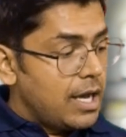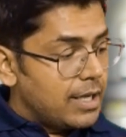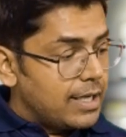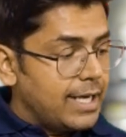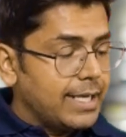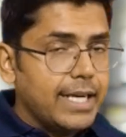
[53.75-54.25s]

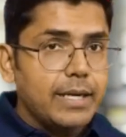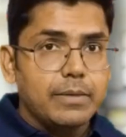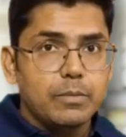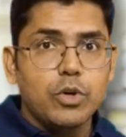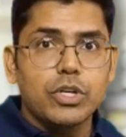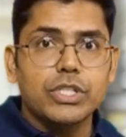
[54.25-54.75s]

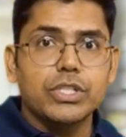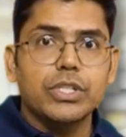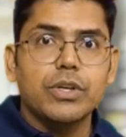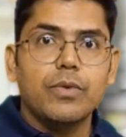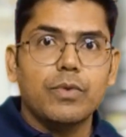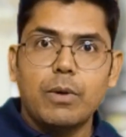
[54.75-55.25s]
related
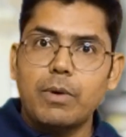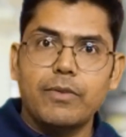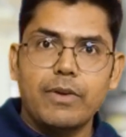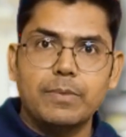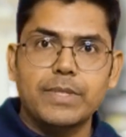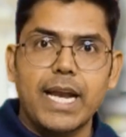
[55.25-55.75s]
books from our
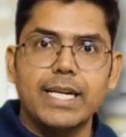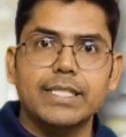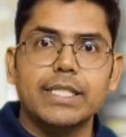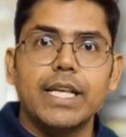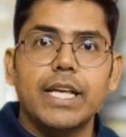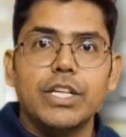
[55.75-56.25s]
websites.